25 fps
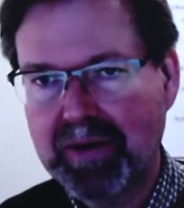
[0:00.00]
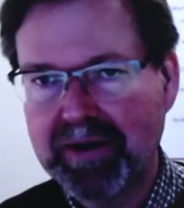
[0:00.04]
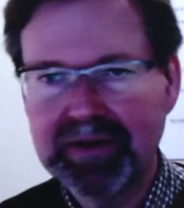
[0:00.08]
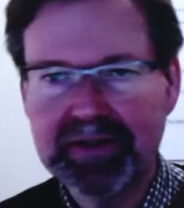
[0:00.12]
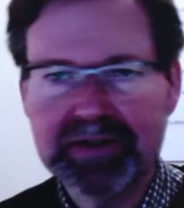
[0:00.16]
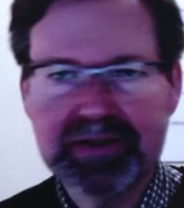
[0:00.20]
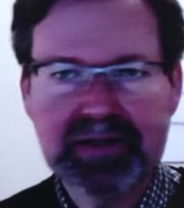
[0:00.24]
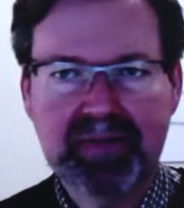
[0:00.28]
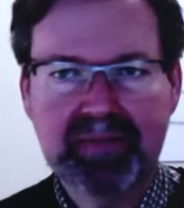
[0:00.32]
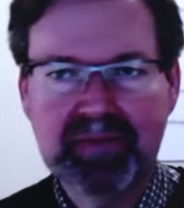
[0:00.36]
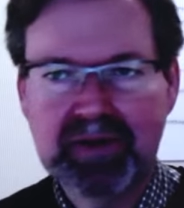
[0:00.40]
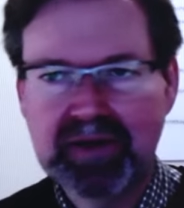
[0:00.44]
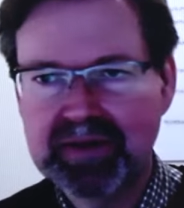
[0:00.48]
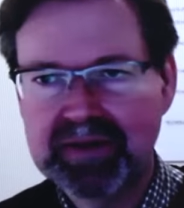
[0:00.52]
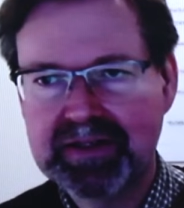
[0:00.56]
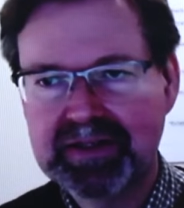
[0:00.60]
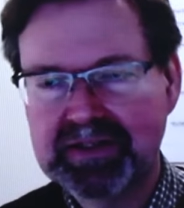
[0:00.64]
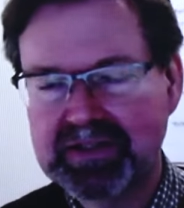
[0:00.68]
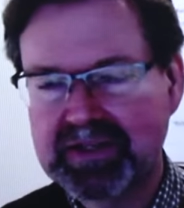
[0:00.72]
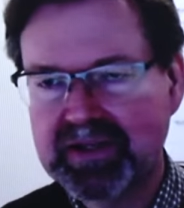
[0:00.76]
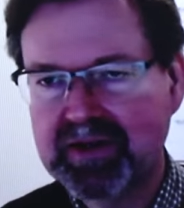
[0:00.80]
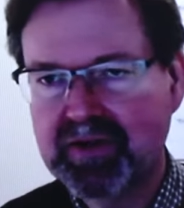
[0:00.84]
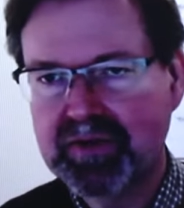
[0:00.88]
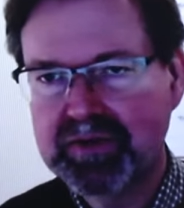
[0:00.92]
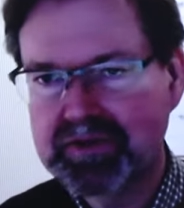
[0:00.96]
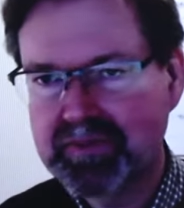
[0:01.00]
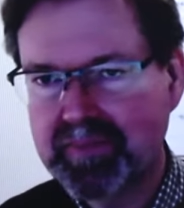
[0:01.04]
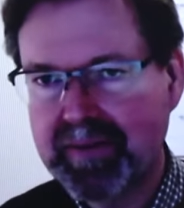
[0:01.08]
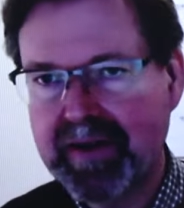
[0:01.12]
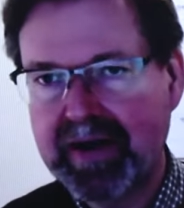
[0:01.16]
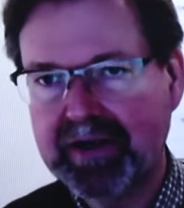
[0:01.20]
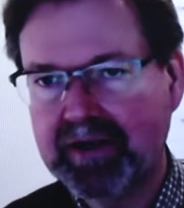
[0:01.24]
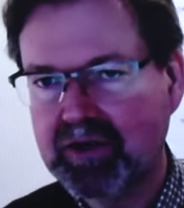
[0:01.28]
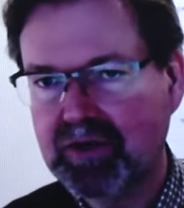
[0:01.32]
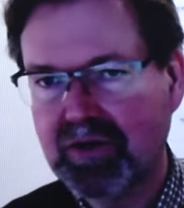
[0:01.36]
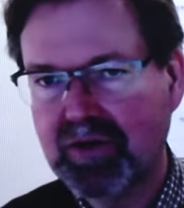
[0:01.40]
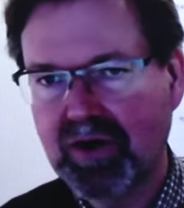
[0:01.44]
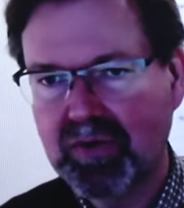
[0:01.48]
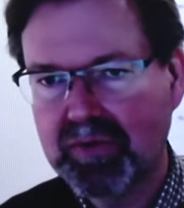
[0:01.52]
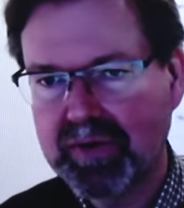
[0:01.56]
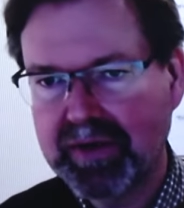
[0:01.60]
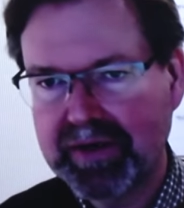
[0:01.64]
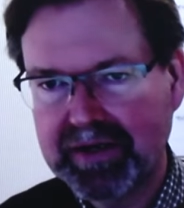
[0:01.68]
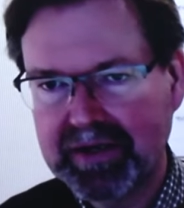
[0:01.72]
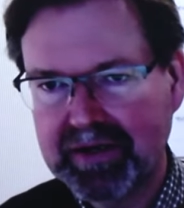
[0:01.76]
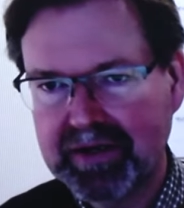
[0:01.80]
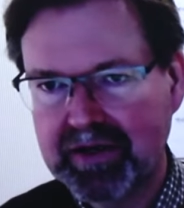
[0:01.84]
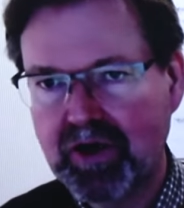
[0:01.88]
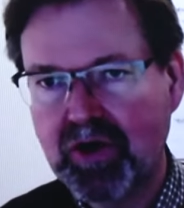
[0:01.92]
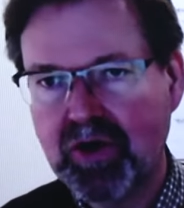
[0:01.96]
By the time you get the sequence back, you'd
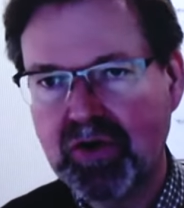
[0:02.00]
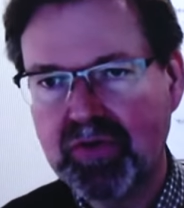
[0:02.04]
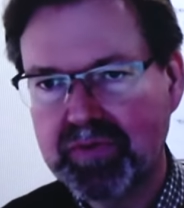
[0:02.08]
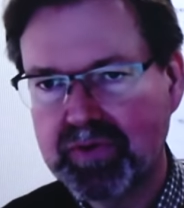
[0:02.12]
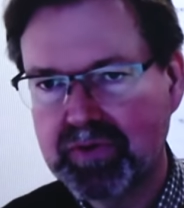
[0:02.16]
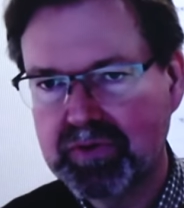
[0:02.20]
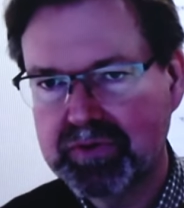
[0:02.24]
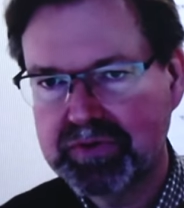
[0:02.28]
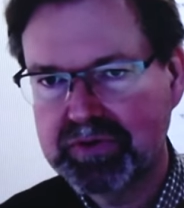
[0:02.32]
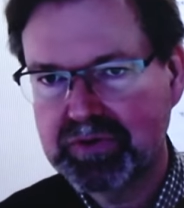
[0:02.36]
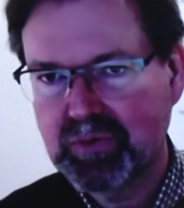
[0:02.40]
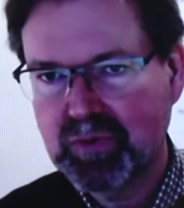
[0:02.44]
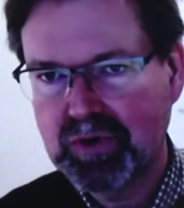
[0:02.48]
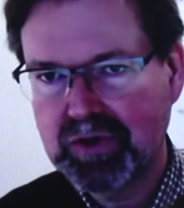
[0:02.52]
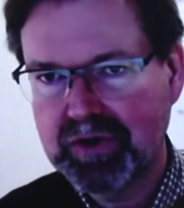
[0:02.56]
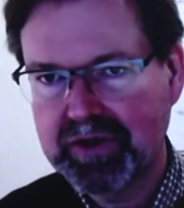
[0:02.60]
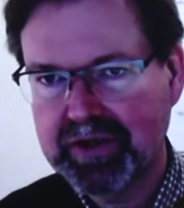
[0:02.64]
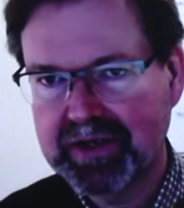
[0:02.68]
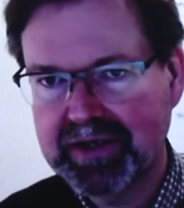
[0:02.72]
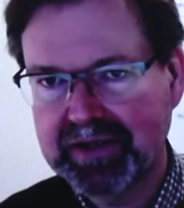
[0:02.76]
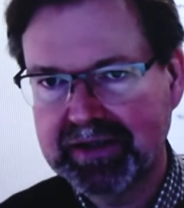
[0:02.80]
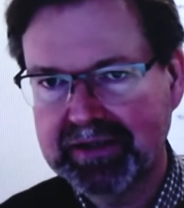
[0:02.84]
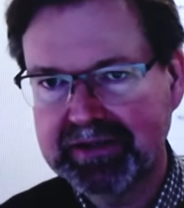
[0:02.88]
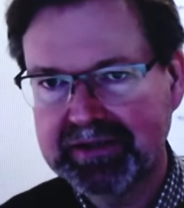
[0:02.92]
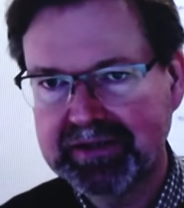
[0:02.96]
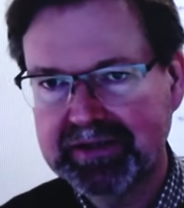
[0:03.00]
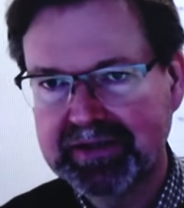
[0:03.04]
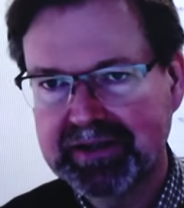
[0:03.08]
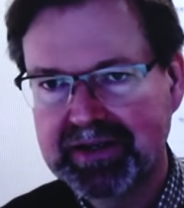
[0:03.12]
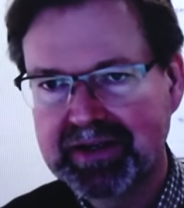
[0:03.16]
already know if it was working.